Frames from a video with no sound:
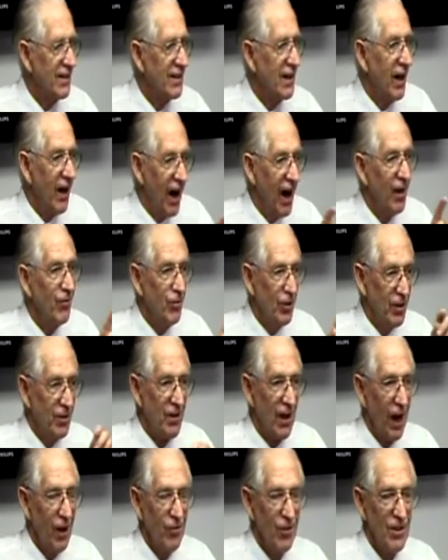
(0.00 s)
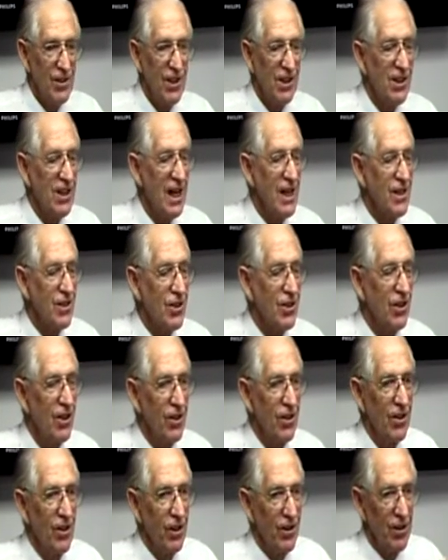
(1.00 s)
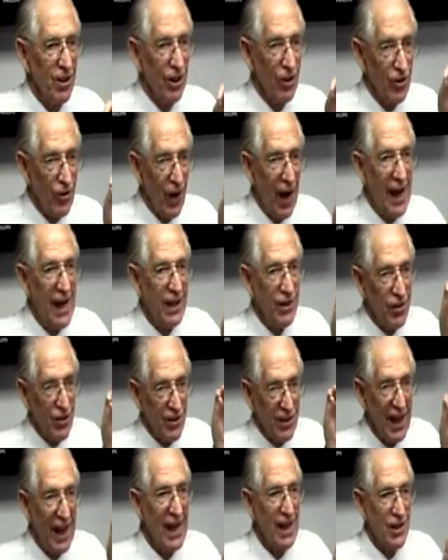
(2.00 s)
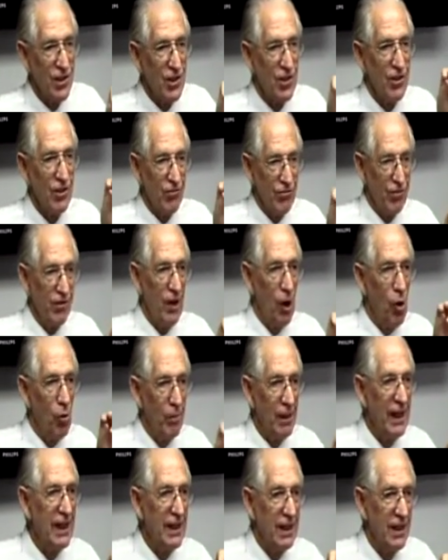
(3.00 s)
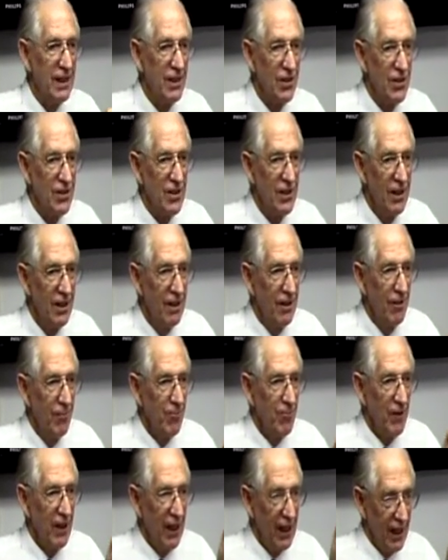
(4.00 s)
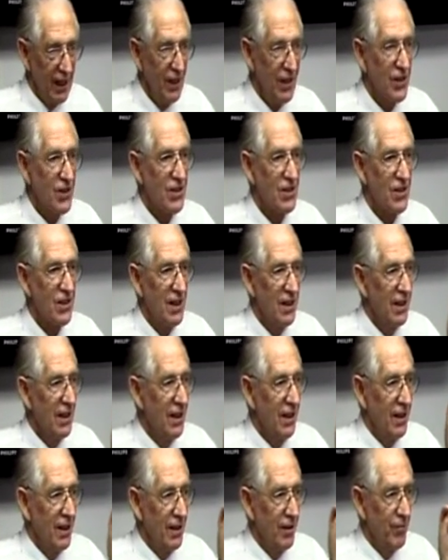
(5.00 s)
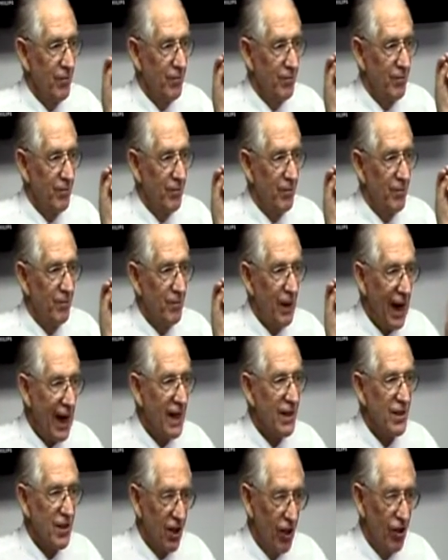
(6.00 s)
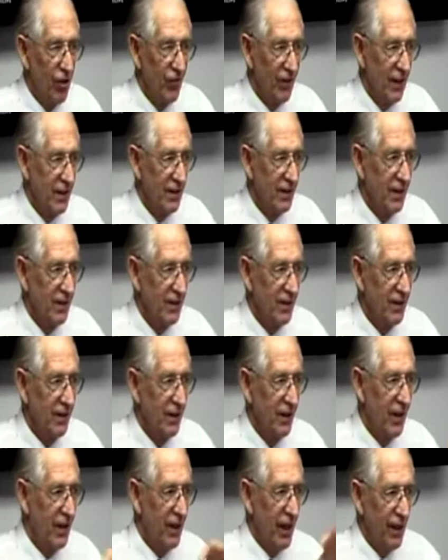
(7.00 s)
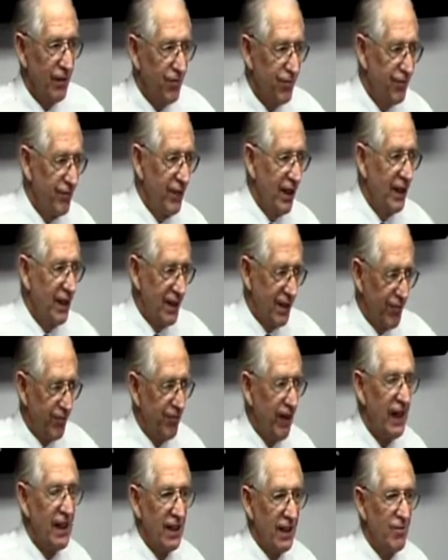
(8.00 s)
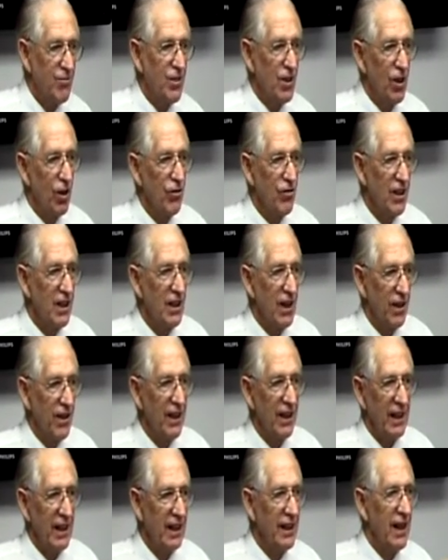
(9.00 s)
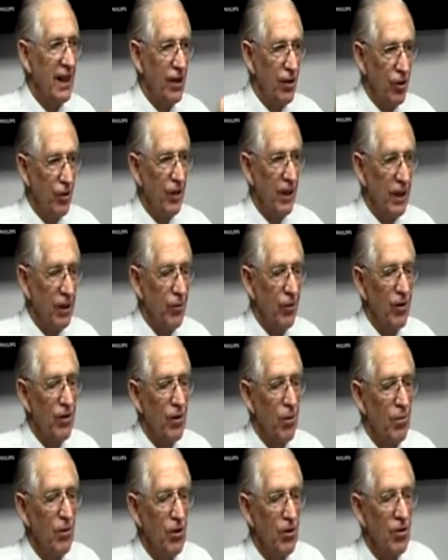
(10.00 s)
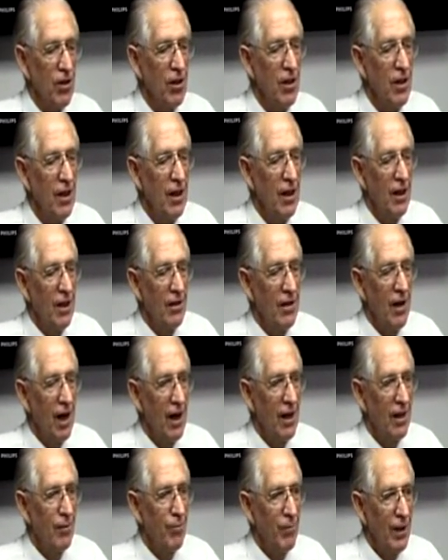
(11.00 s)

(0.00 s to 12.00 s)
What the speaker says: So I would suggest to you that the greater test of obedience is Passover, although they fake themselves into thinking they're doing it with communion, right?